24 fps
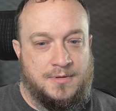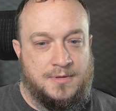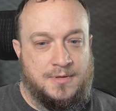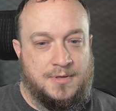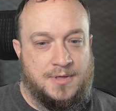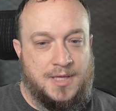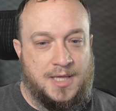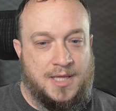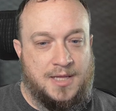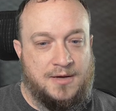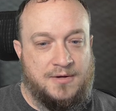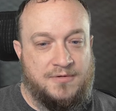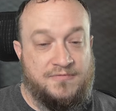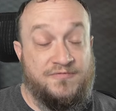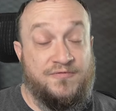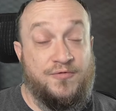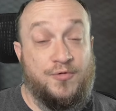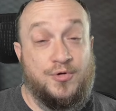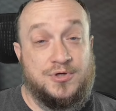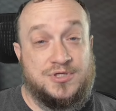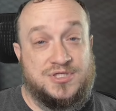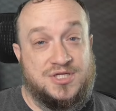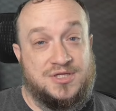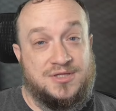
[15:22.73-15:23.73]
And
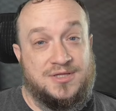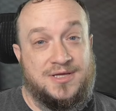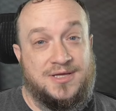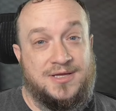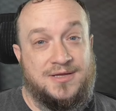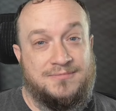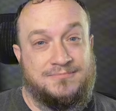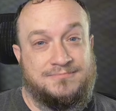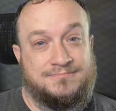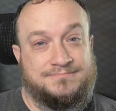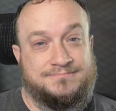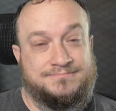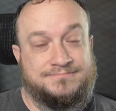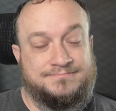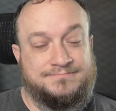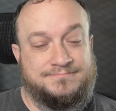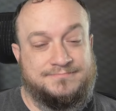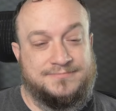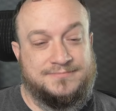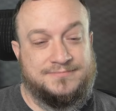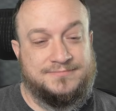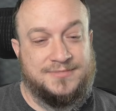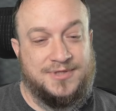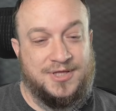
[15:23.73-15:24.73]
unfortunately,
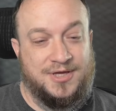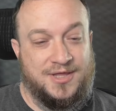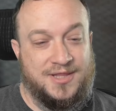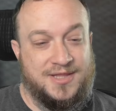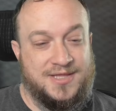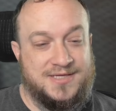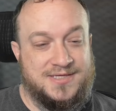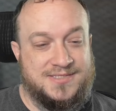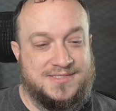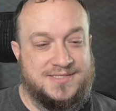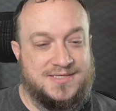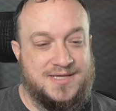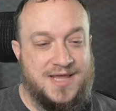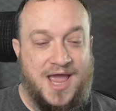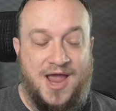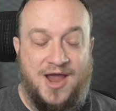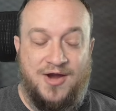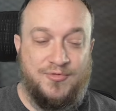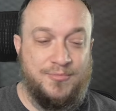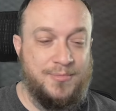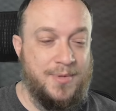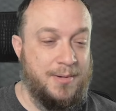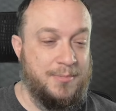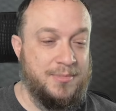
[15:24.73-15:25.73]
look at this. I
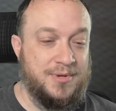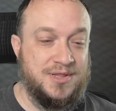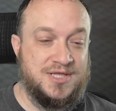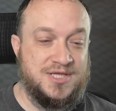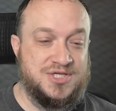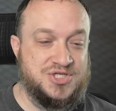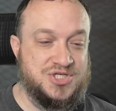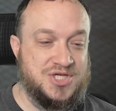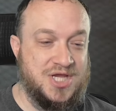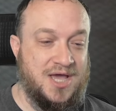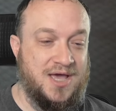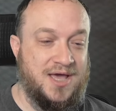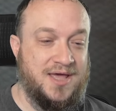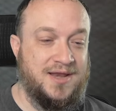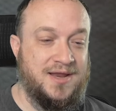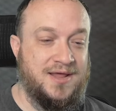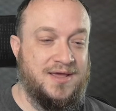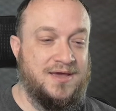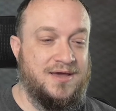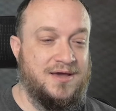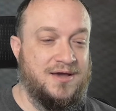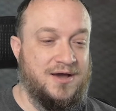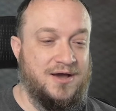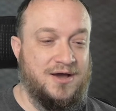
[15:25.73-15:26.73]
remember this shot.
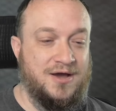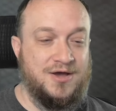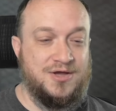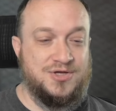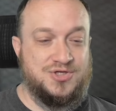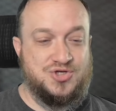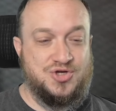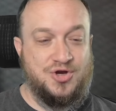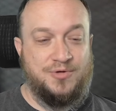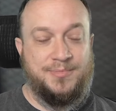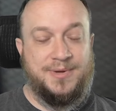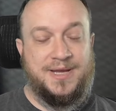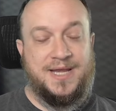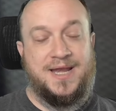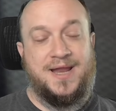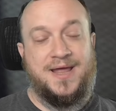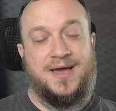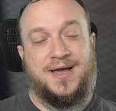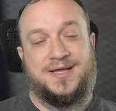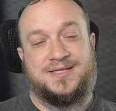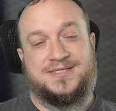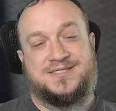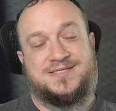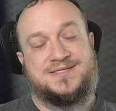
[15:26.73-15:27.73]
It drove me
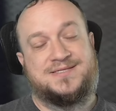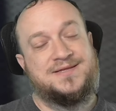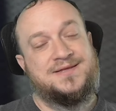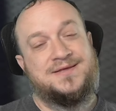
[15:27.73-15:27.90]
nuts.